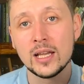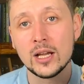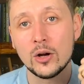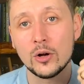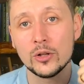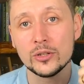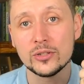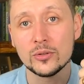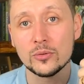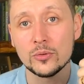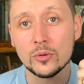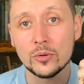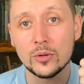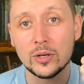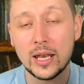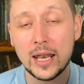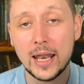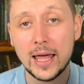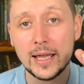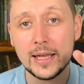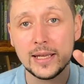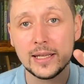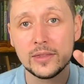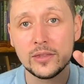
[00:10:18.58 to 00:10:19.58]
Also
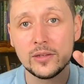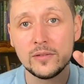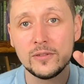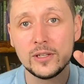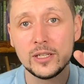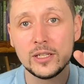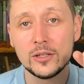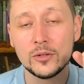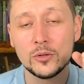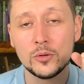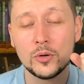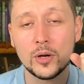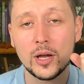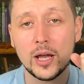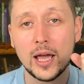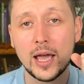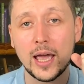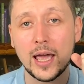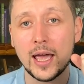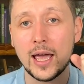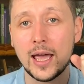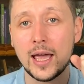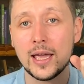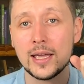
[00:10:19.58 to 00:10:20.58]
like the video
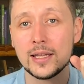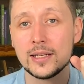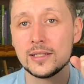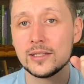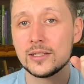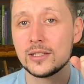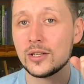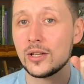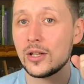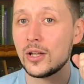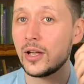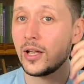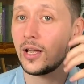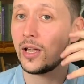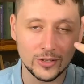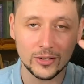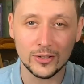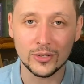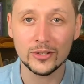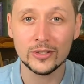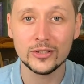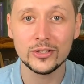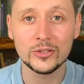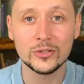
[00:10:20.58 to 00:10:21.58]
and
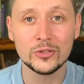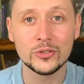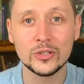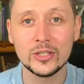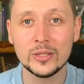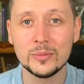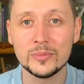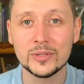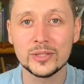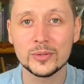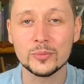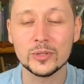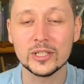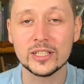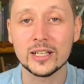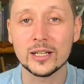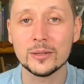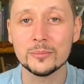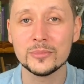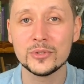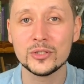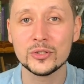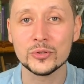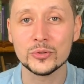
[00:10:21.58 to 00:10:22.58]
all your dreams will
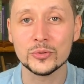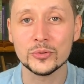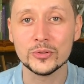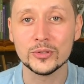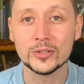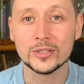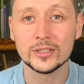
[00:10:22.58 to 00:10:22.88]
come true.